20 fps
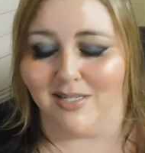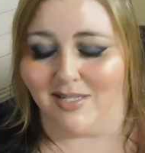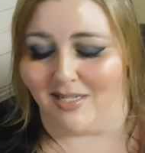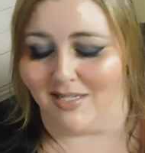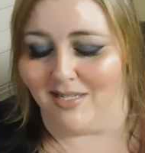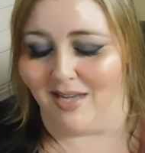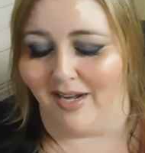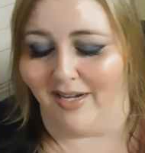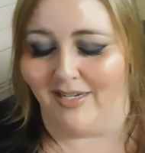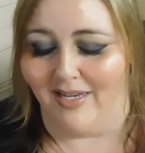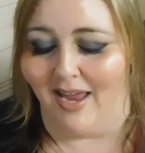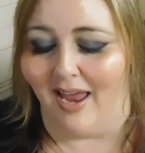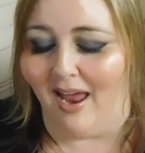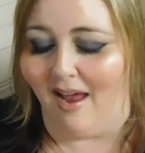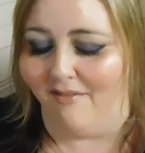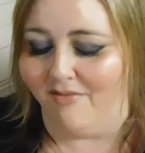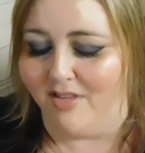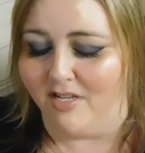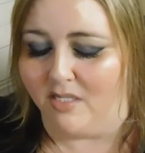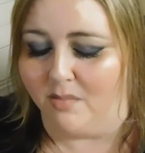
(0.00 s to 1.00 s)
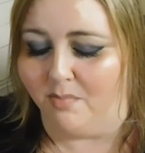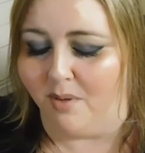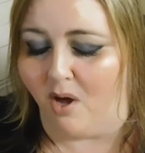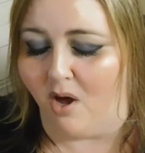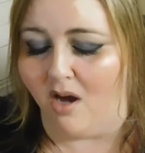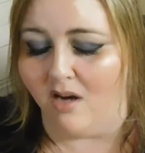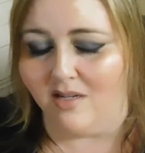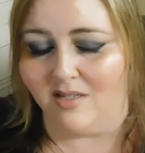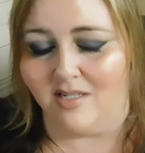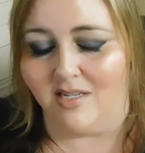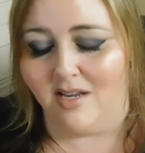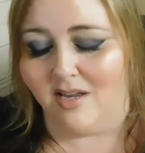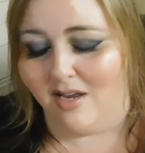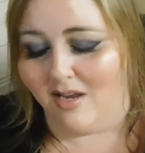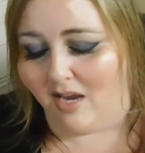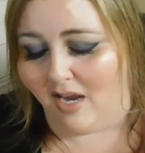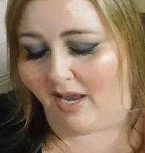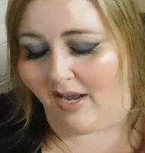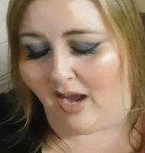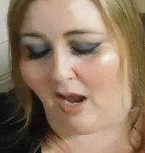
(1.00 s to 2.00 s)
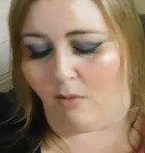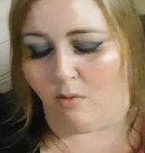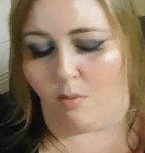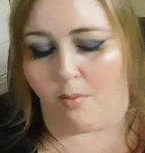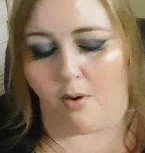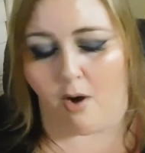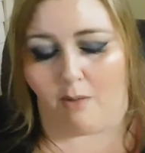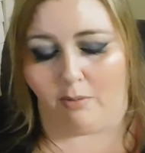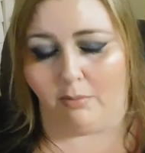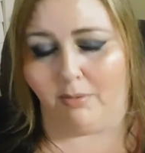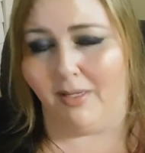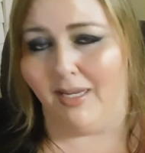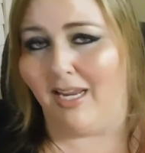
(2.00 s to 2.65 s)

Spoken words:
Excited to have this box, and I will probably